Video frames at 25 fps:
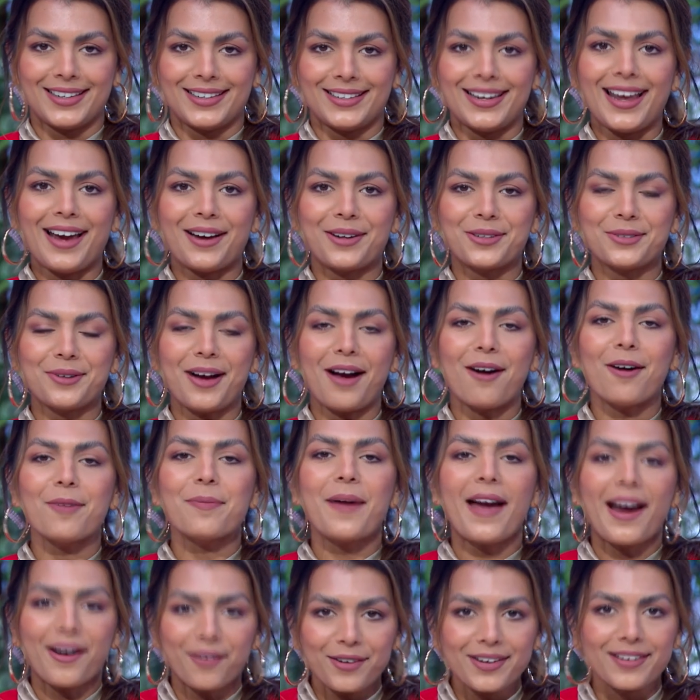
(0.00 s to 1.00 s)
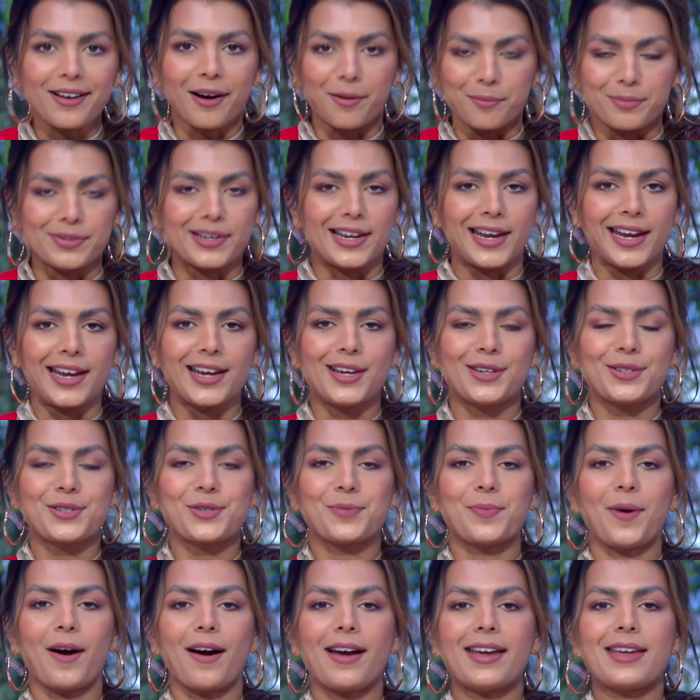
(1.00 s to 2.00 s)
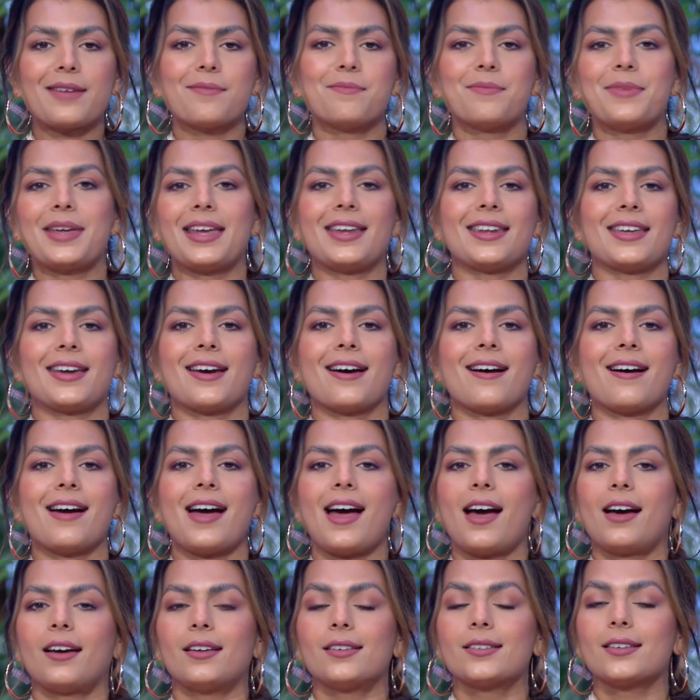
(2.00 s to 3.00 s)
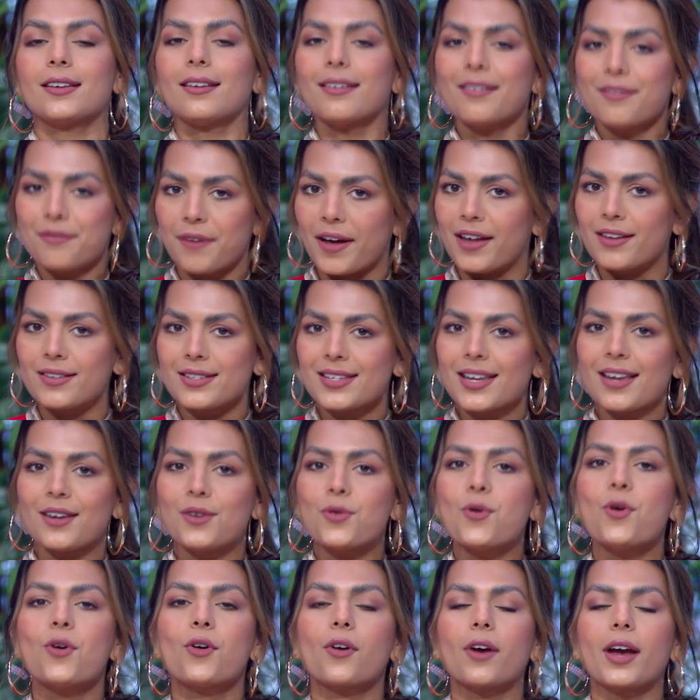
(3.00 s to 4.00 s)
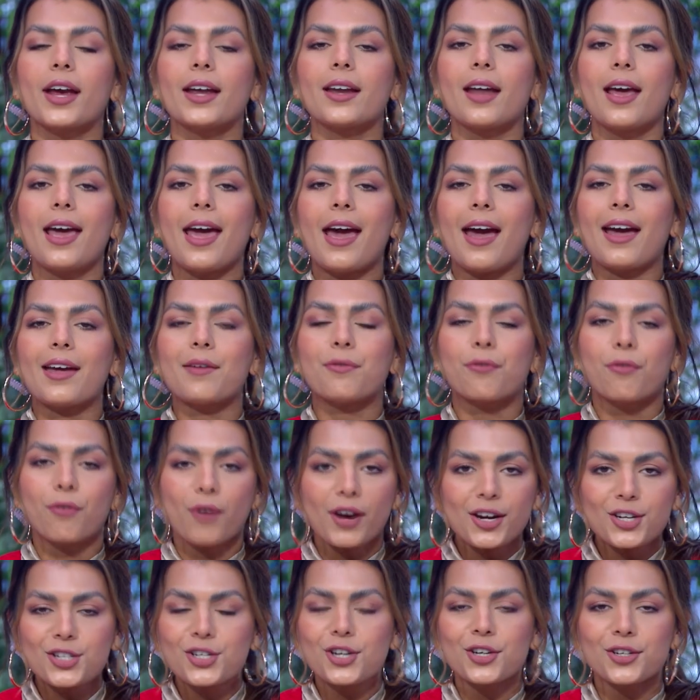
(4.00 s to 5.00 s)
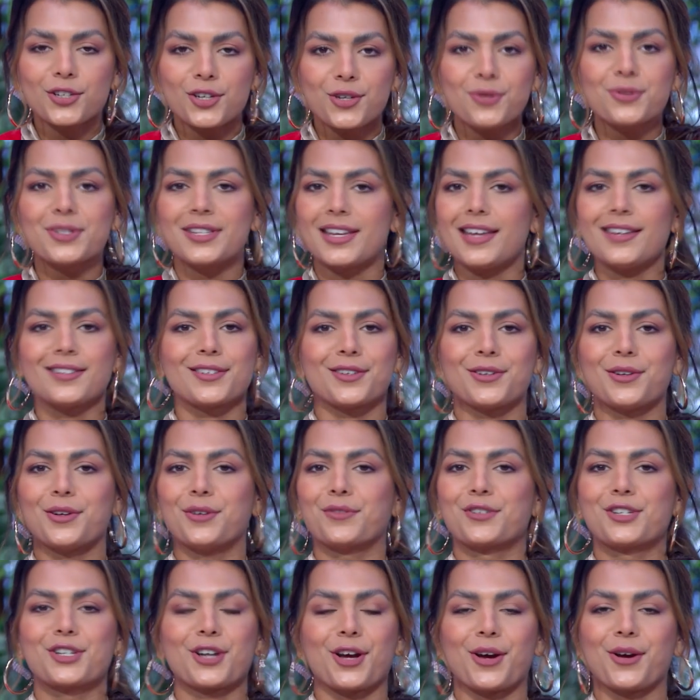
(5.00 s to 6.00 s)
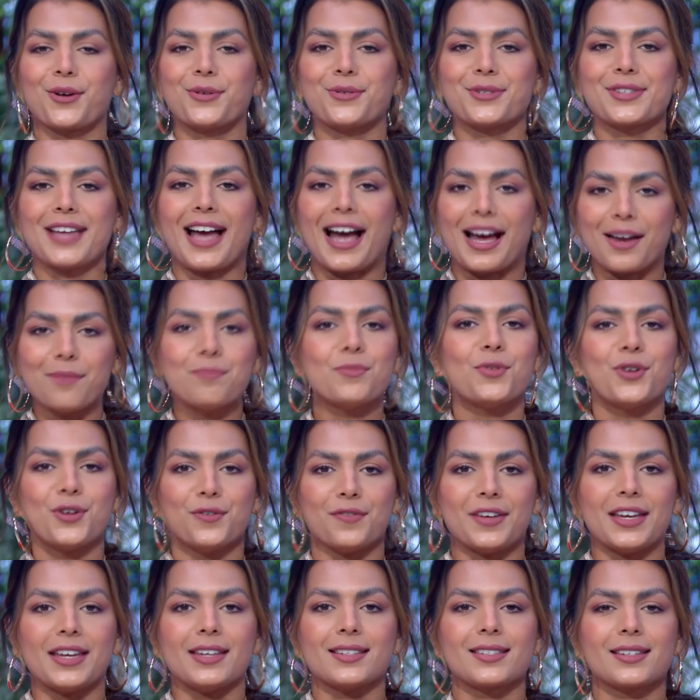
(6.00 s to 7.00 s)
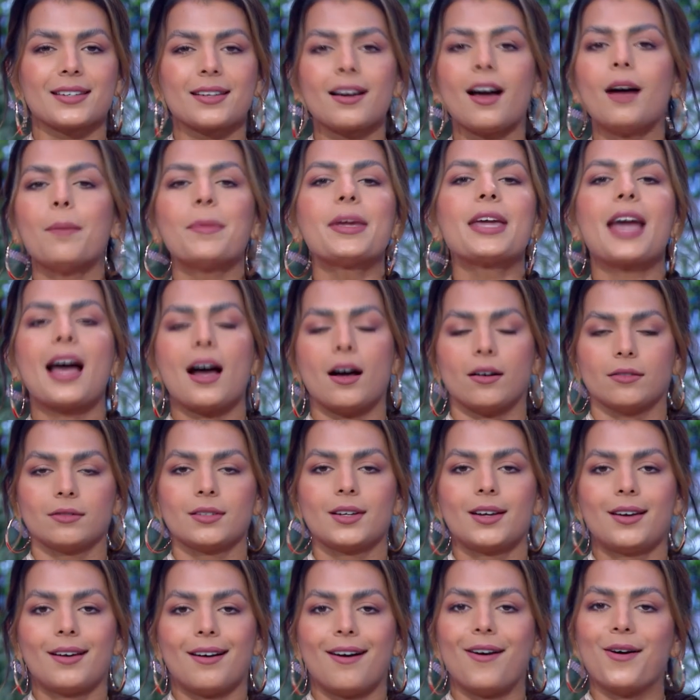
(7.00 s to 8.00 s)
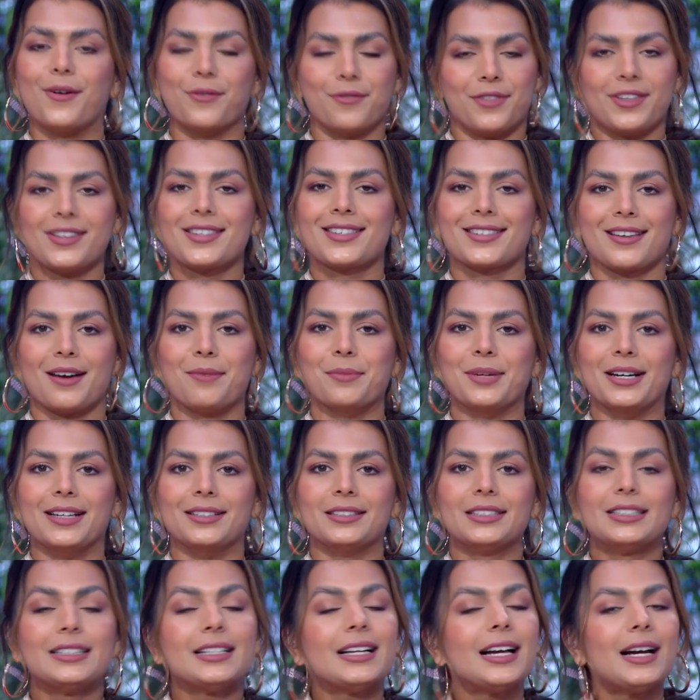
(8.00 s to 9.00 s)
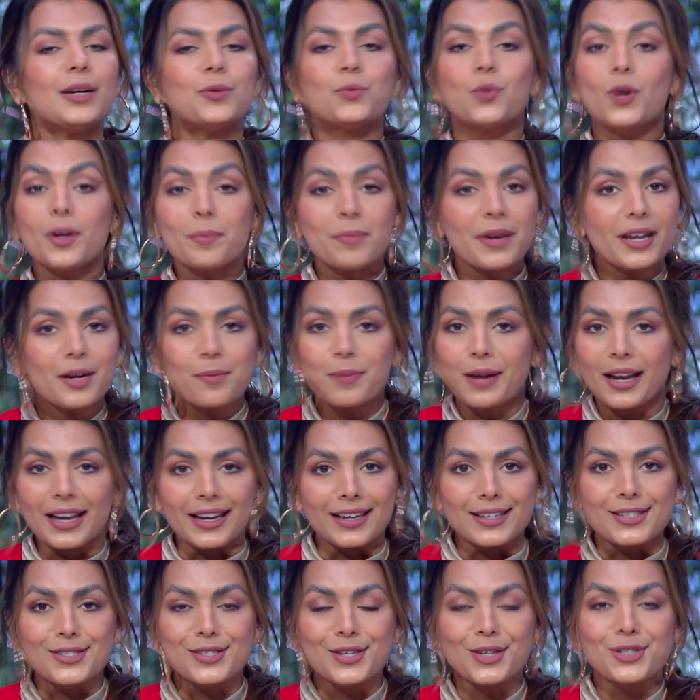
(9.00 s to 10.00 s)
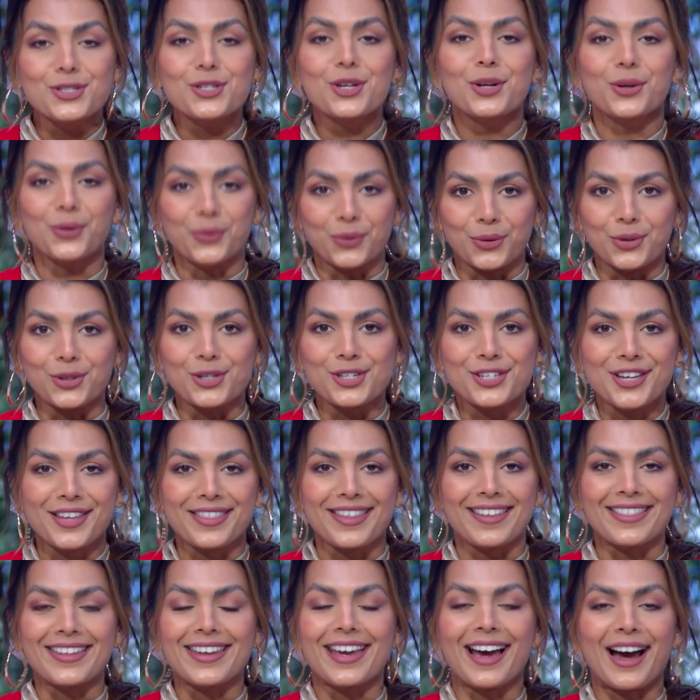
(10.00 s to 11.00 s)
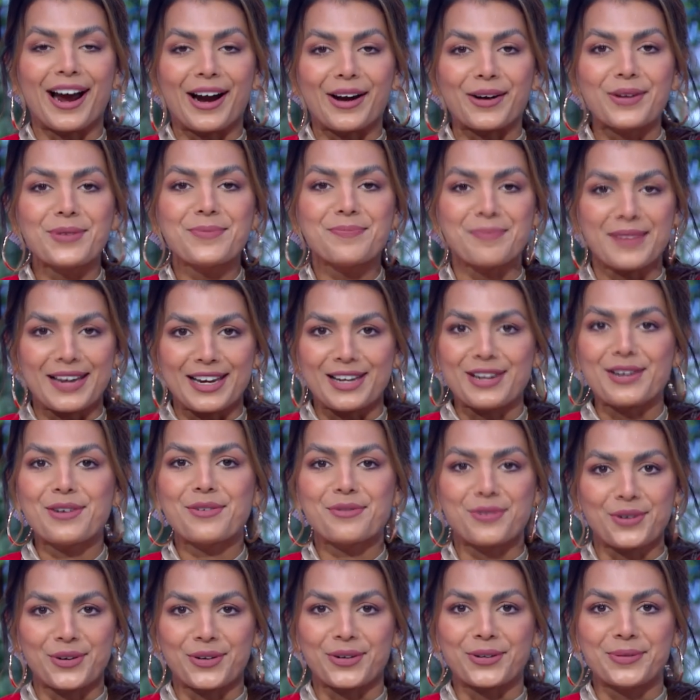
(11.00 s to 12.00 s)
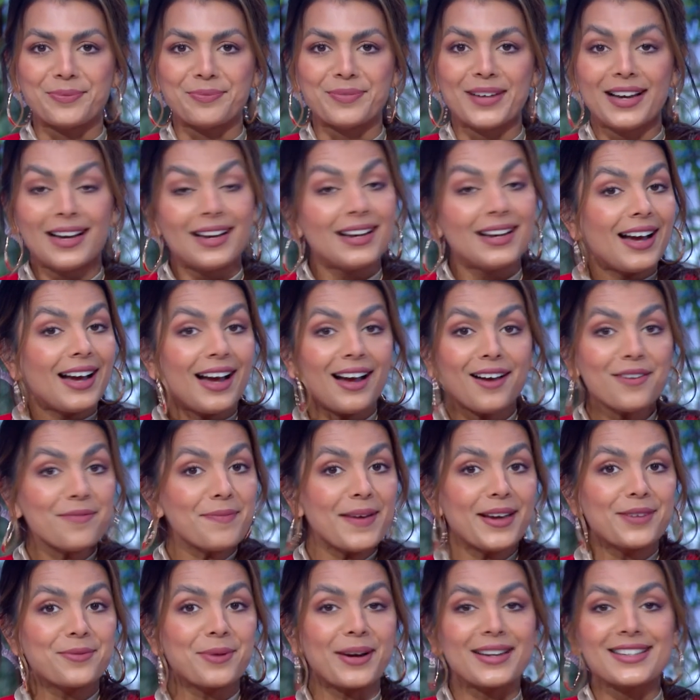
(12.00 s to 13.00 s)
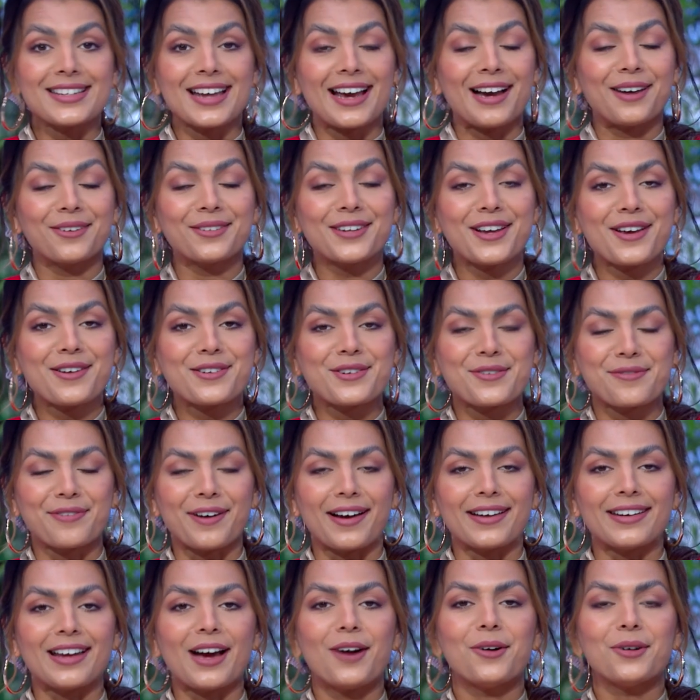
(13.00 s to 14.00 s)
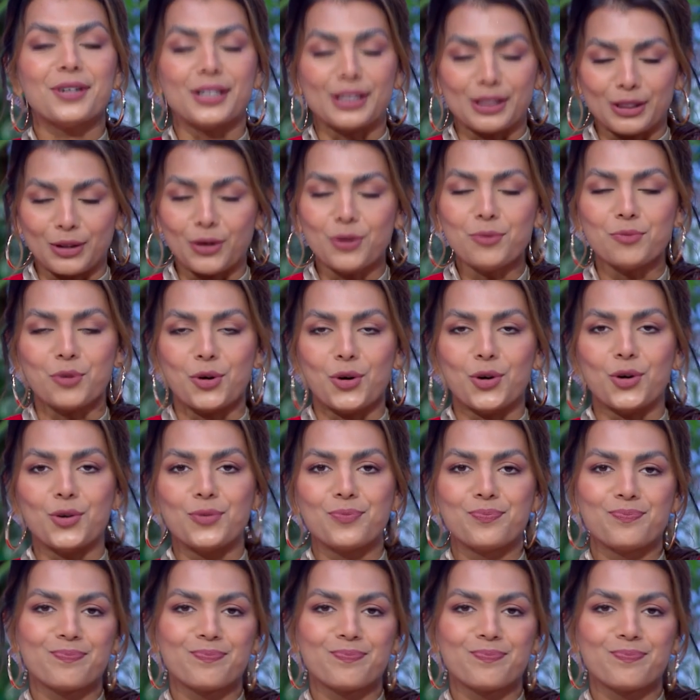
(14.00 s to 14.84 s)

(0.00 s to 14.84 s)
Now, our parent company, Dubai Media, had an event to inaugurate a fresh new season of shows and movies coming out of the summer. And what better place to launch than the Arab Media Forum? Ahmed went down to find out a lot more.